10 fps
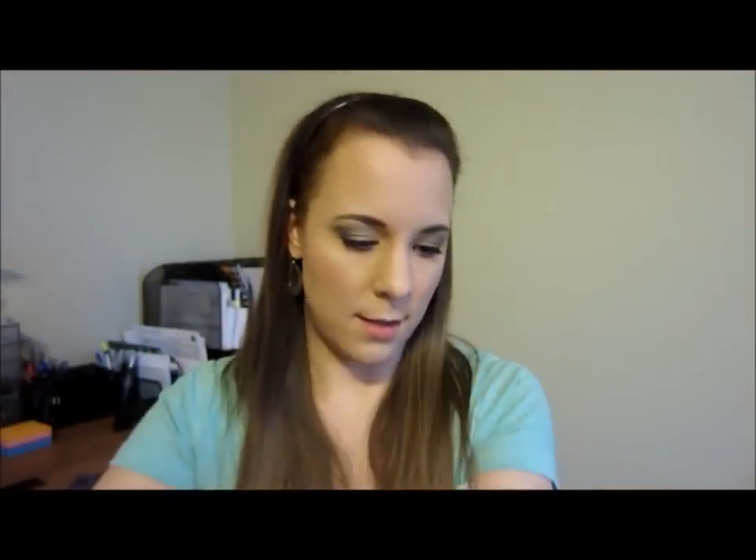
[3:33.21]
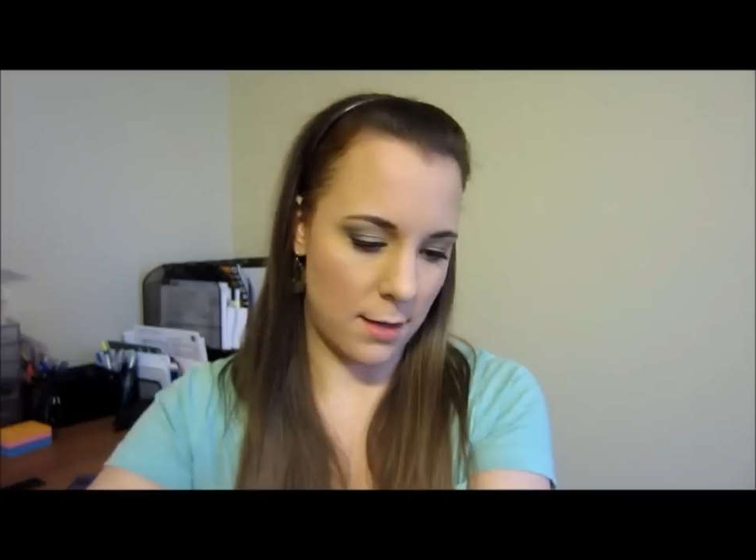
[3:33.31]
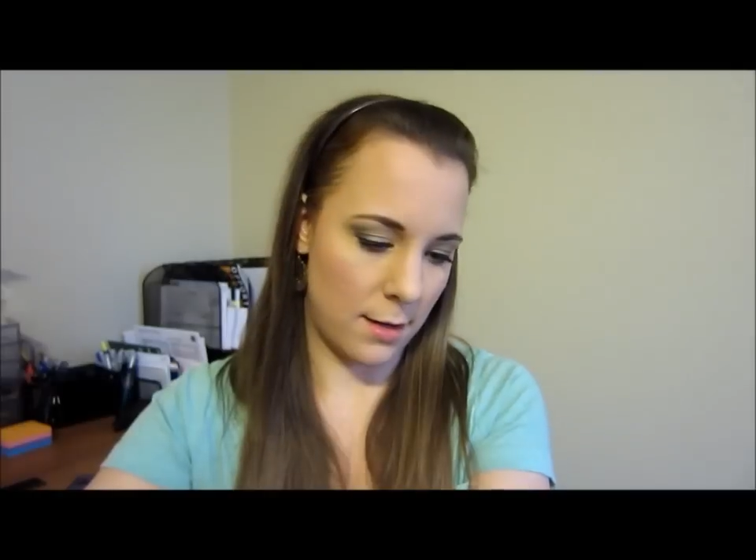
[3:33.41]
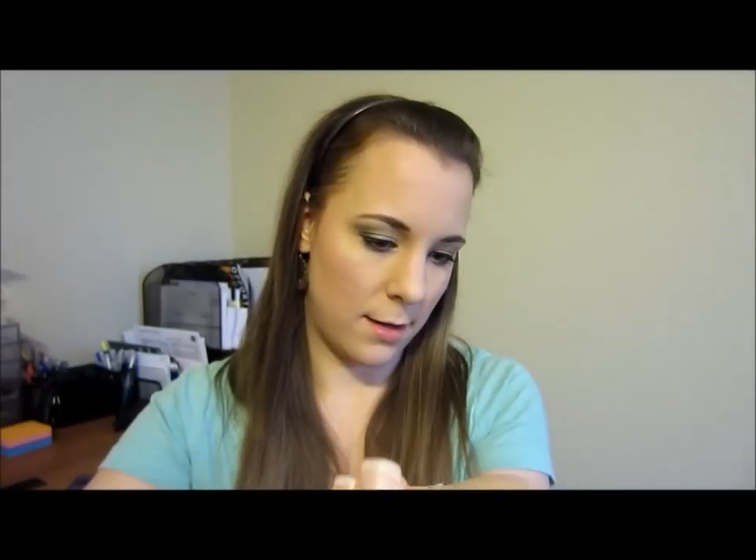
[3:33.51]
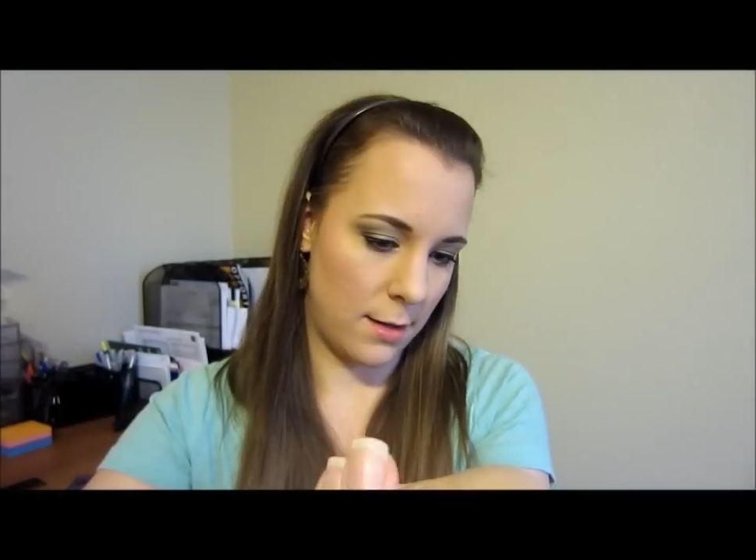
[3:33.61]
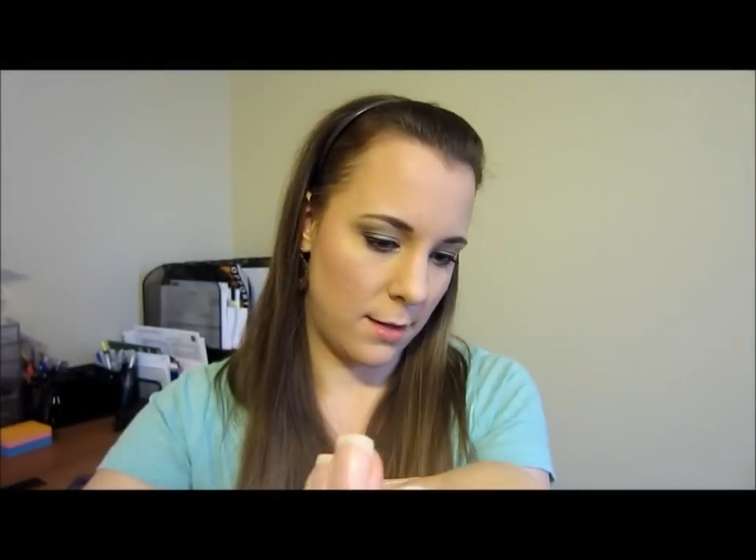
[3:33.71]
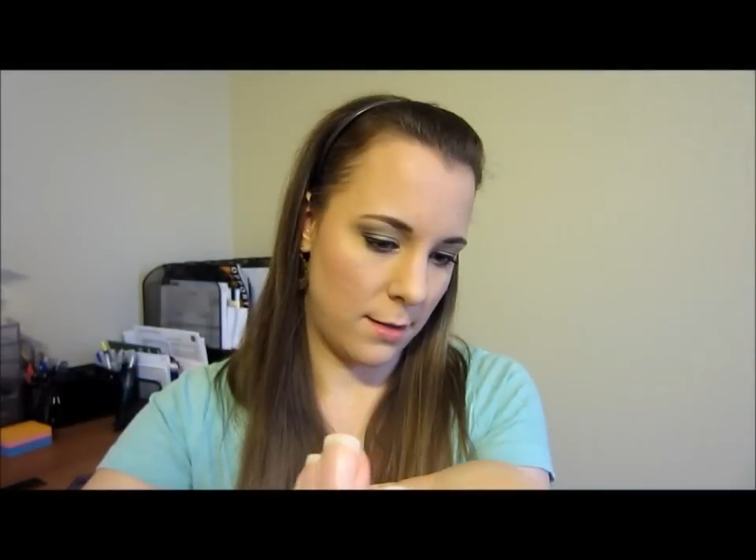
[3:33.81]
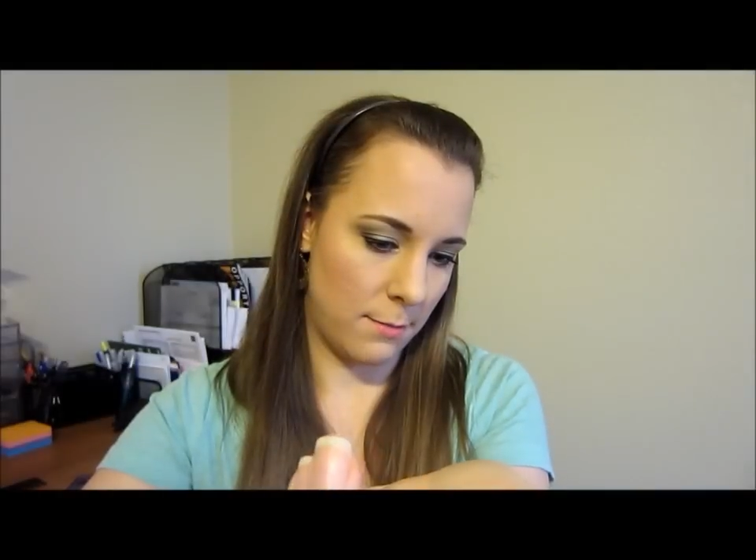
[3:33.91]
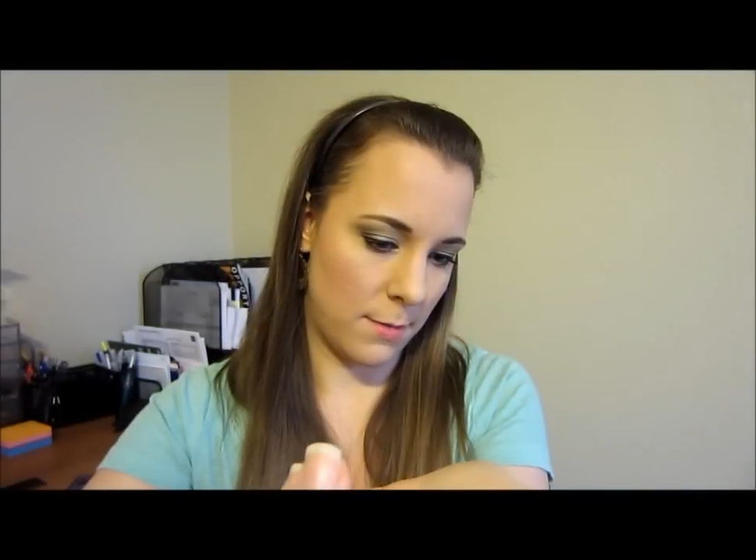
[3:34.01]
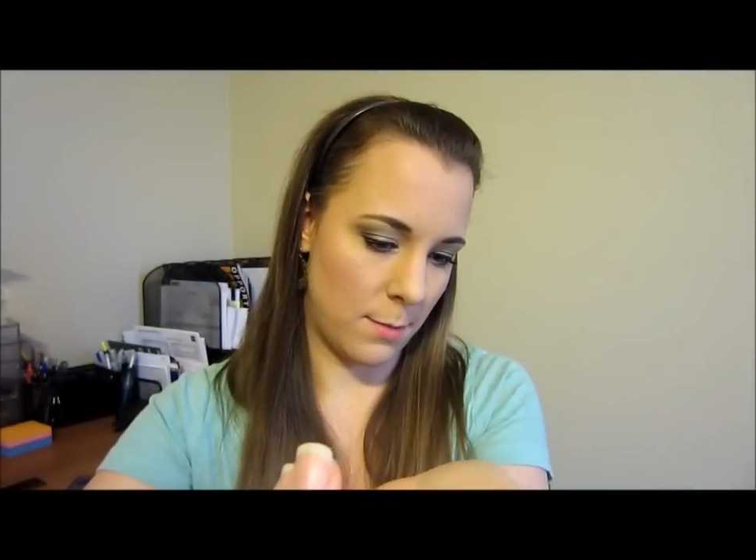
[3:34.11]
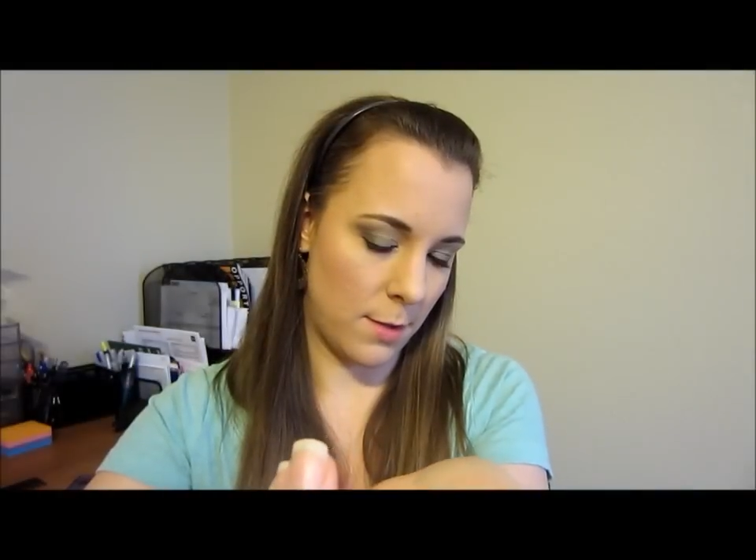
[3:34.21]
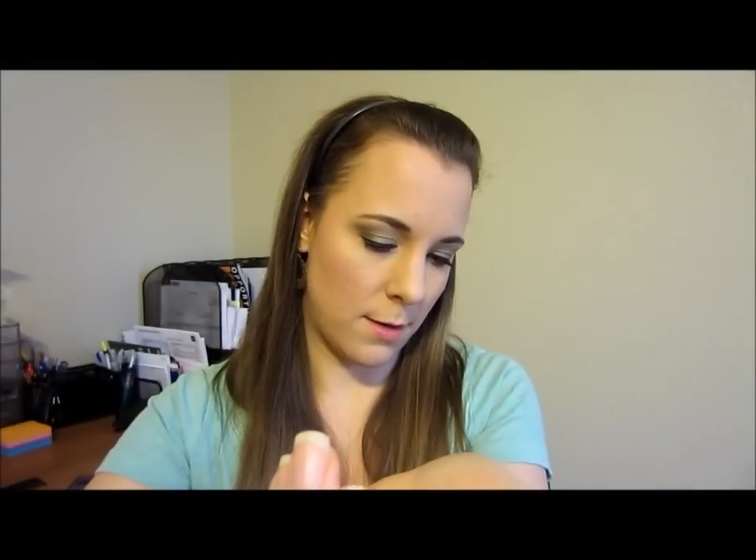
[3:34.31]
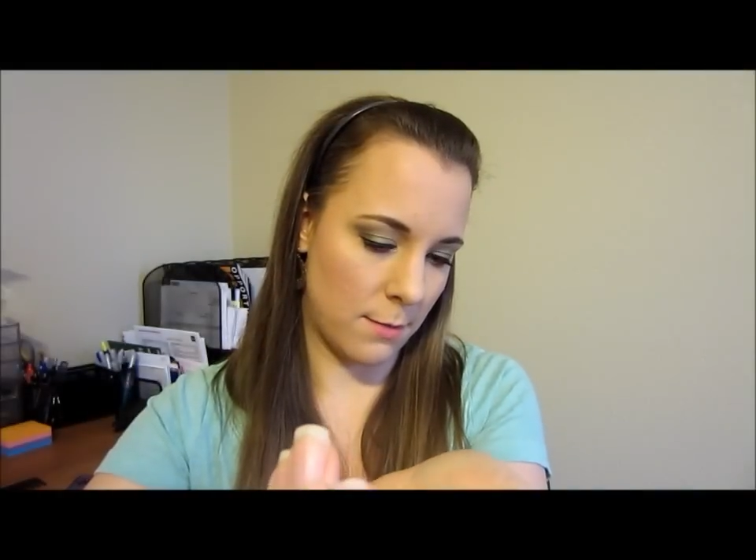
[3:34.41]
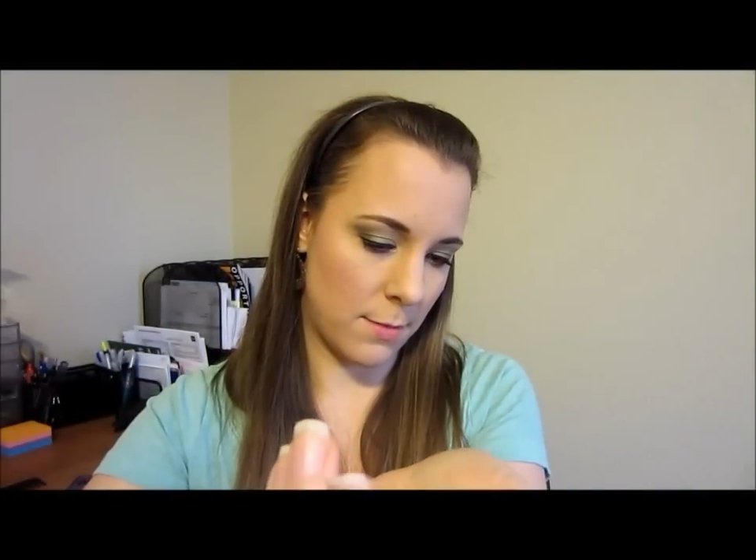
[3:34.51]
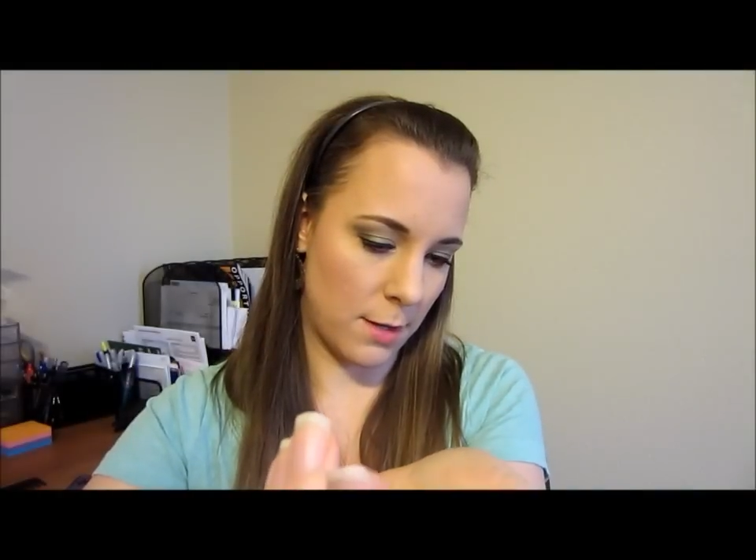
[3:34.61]
then maybe
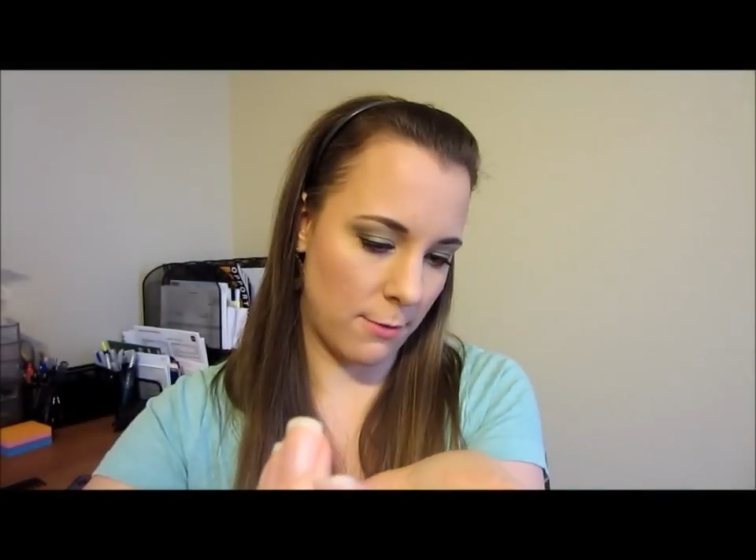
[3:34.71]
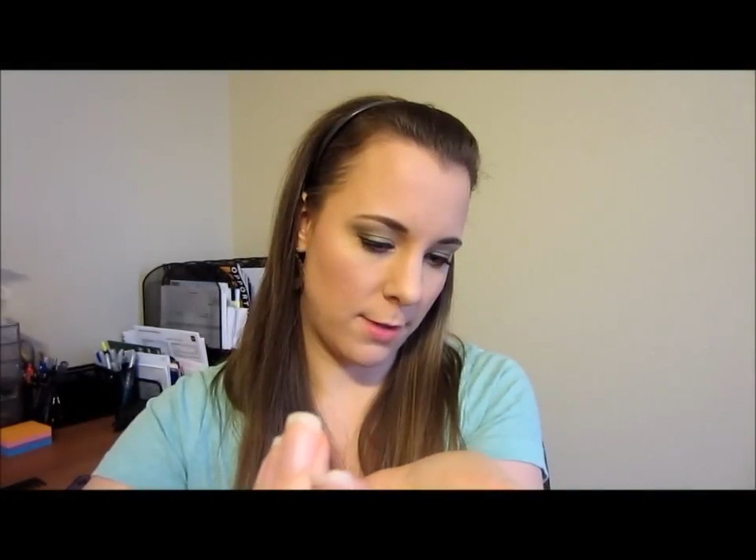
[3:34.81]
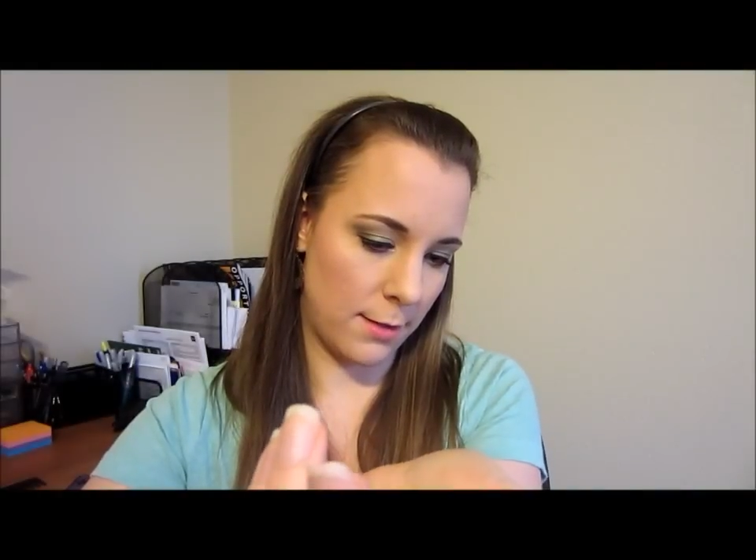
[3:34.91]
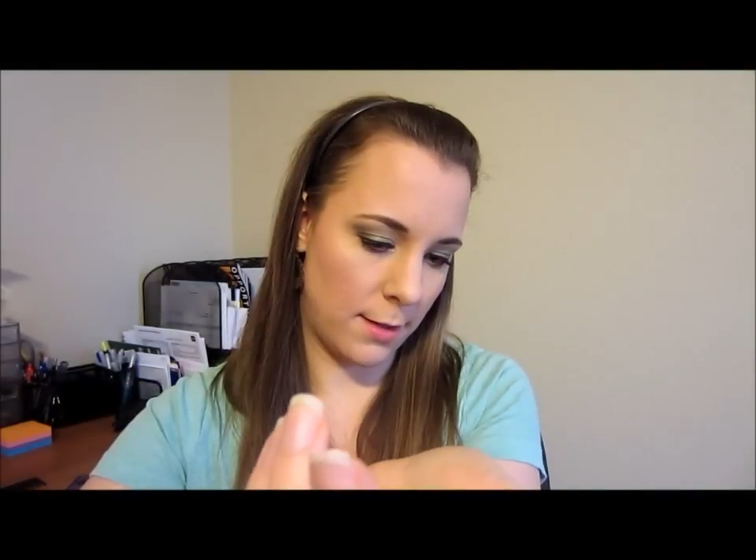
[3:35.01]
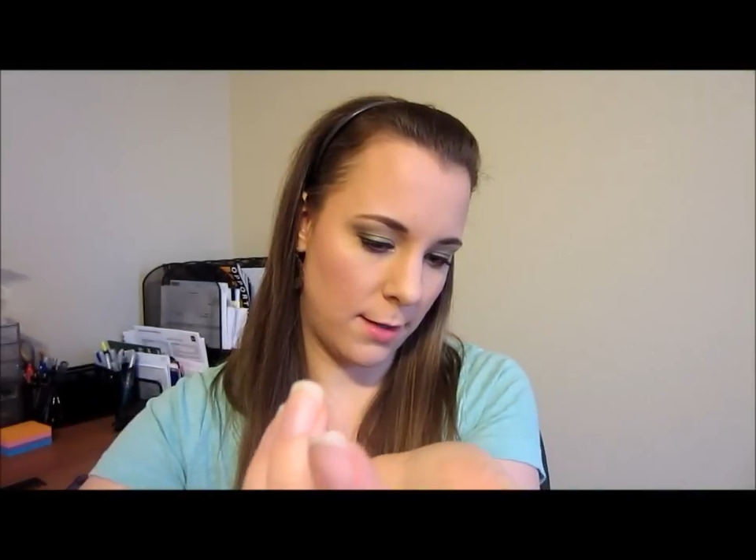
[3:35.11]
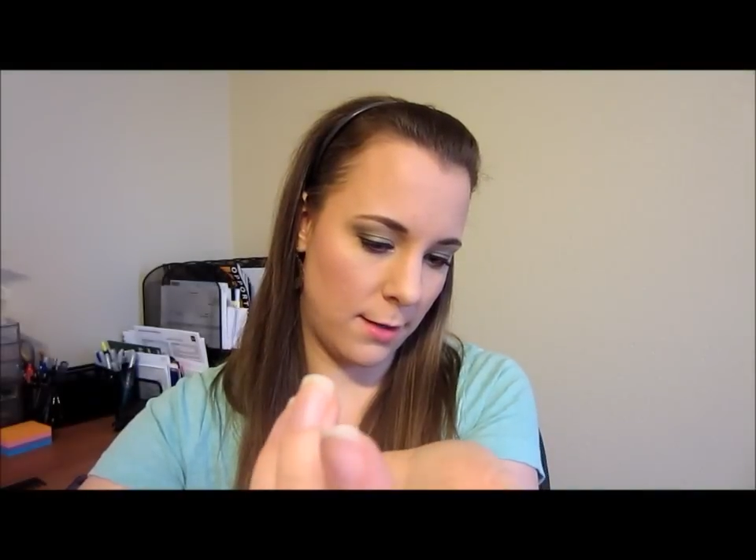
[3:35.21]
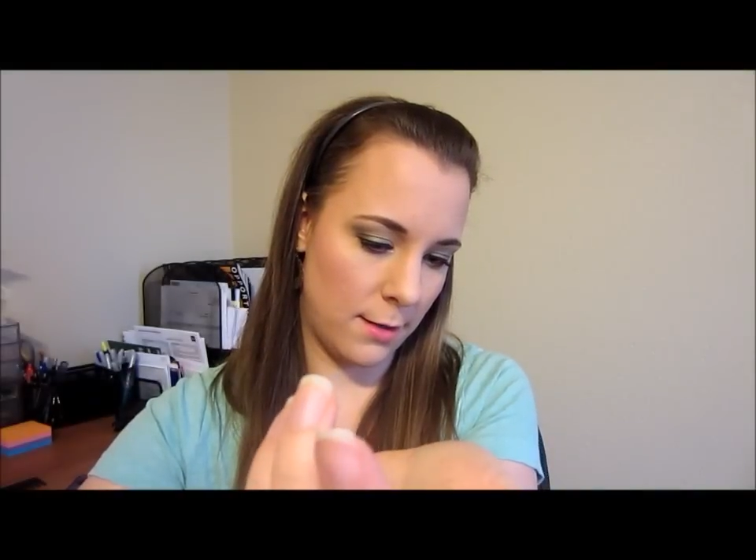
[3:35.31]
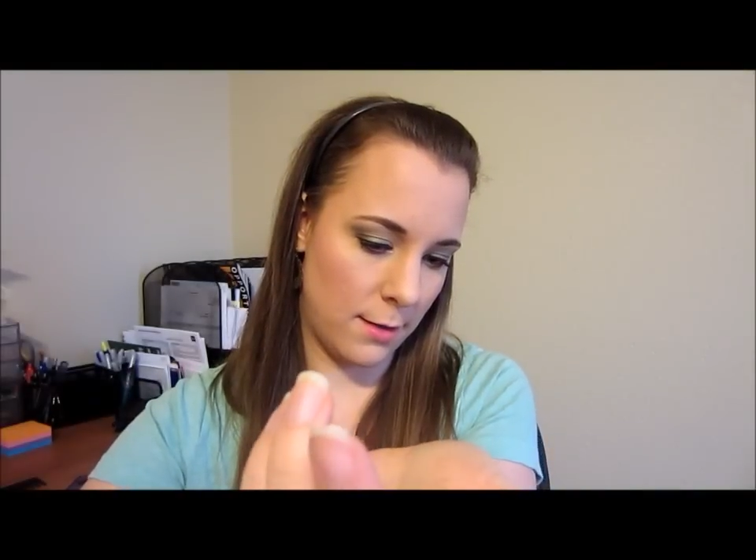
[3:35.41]
on my wrist here.